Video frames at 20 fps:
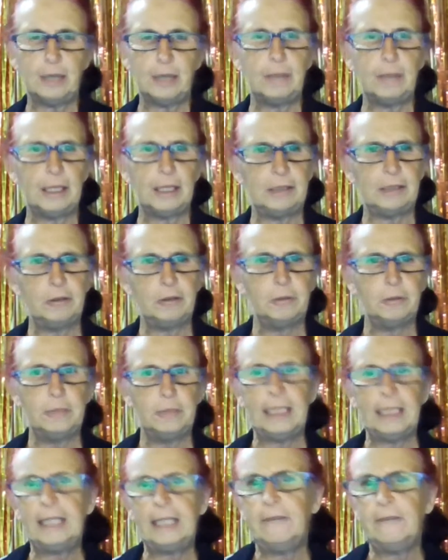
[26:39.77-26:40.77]
I normally
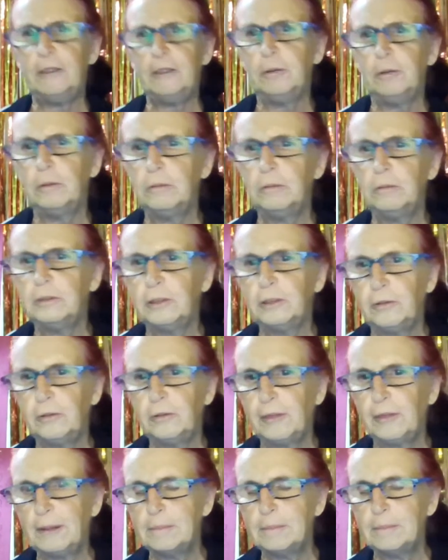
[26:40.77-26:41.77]
give you all 2
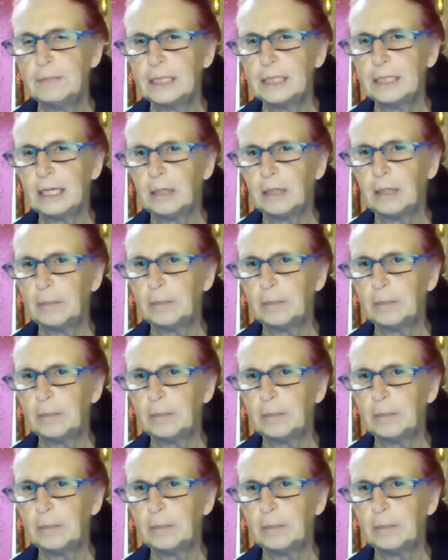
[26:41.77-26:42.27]
thumbs up.